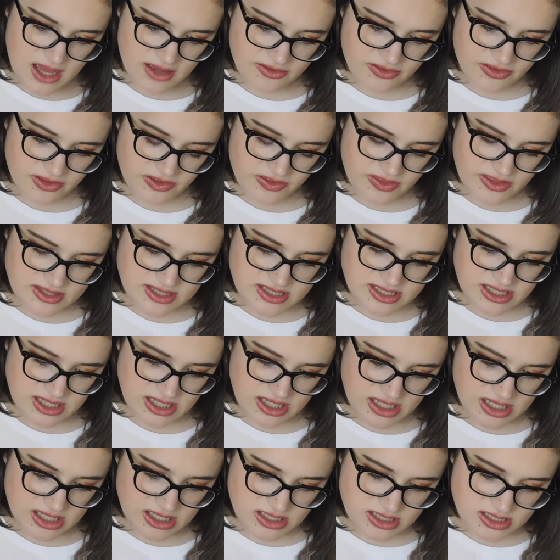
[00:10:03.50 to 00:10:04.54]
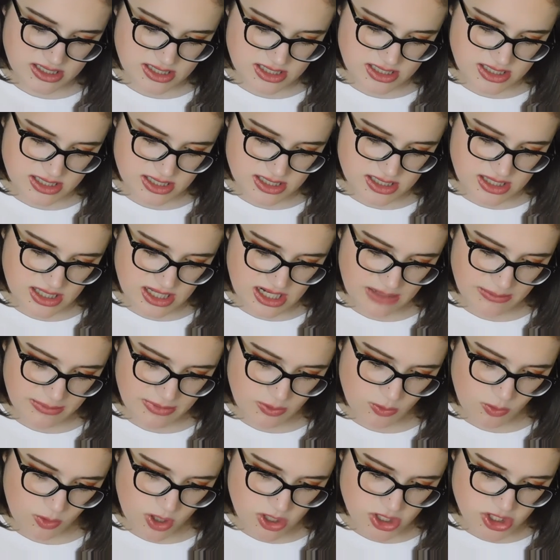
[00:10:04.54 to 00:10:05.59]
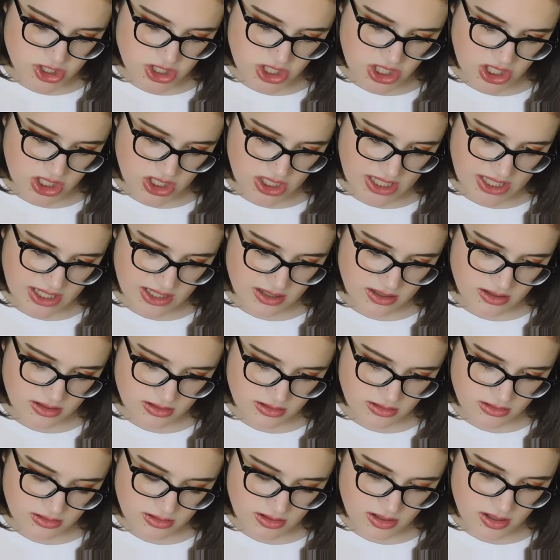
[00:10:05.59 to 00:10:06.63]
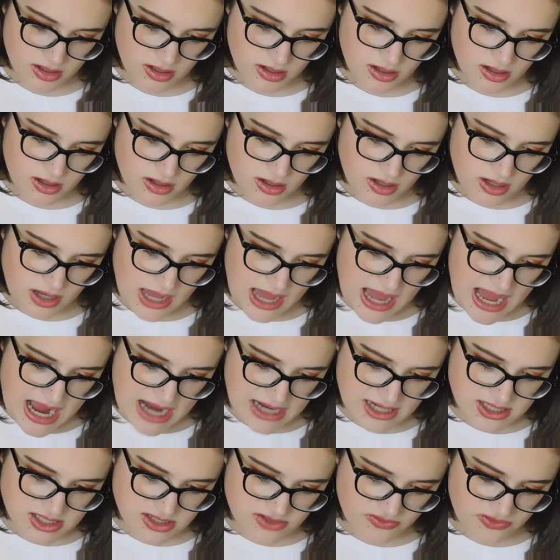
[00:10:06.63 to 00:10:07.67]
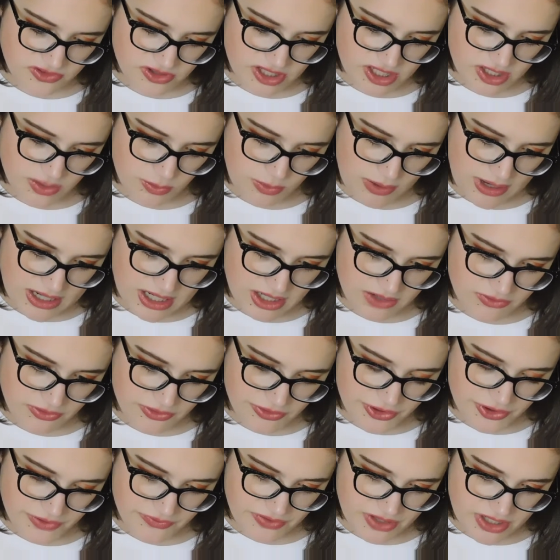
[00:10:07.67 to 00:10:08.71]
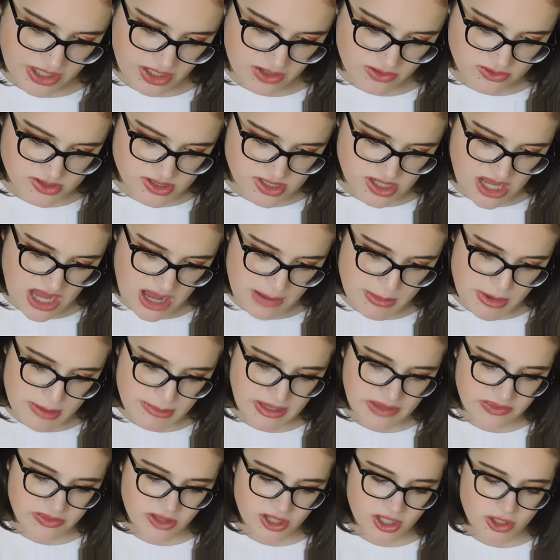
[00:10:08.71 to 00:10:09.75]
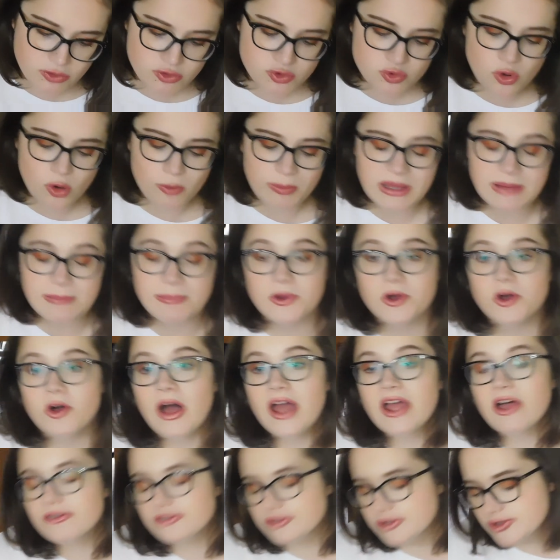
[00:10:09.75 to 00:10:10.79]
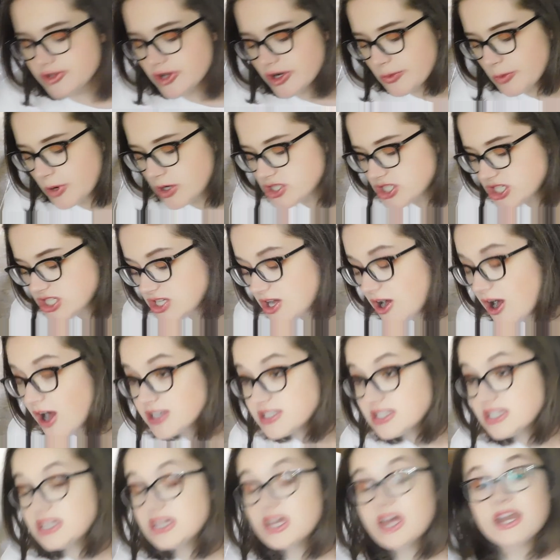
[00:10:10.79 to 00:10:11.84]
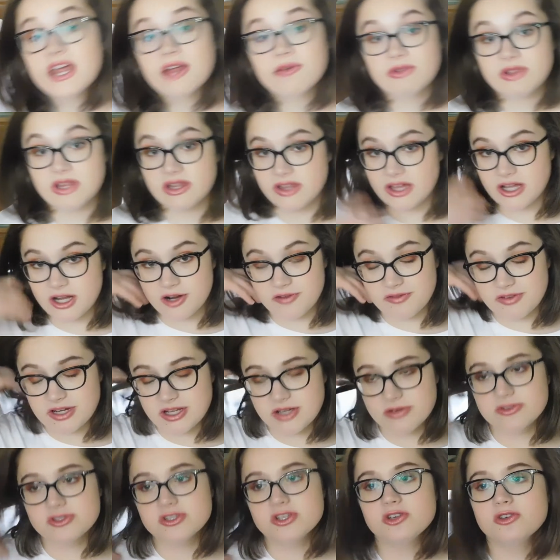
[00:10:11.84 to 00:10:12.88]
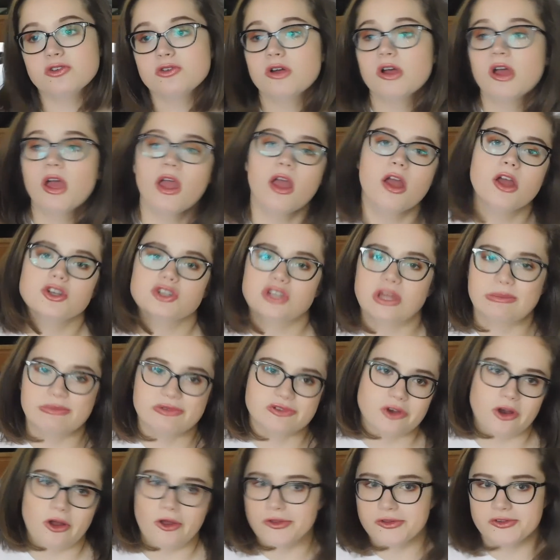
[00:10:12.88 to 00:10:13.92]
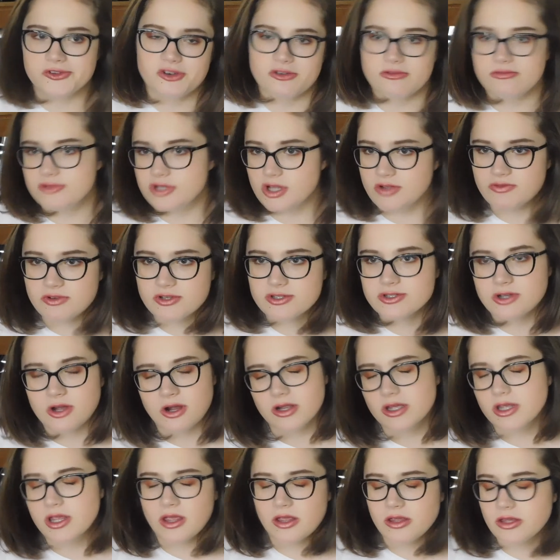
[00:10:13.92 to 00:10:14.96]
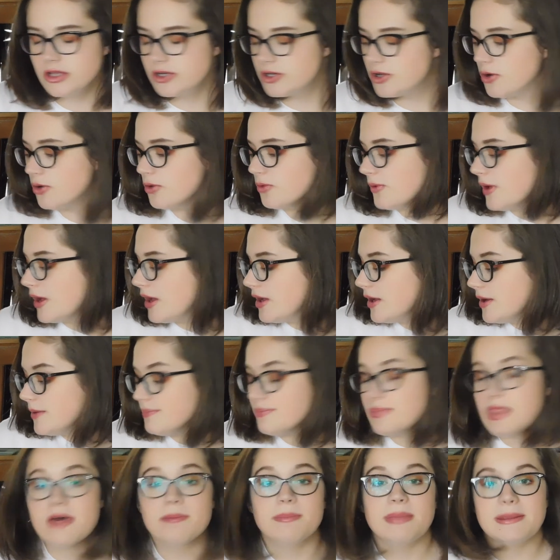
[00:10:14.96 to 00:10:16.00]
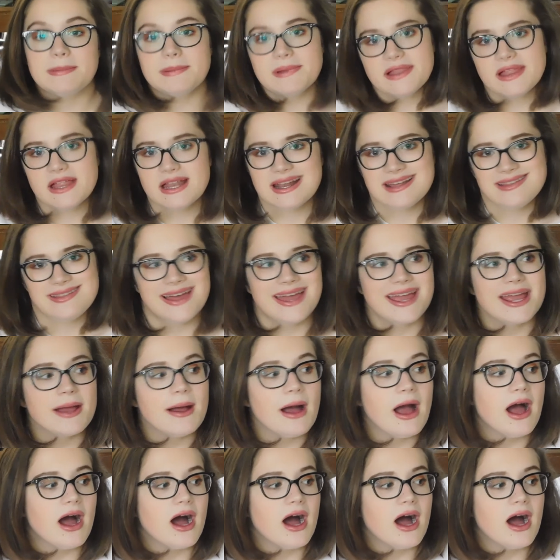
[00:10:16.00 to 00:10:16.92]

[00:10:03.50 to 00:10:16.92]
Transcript: I think that's it that I've been watching, like, actively waiting for their videos to come. I mean, the usual people. I also started watching Tati, and I really like her videos too. James Charles, Jeffree Star, you know, the people that I like.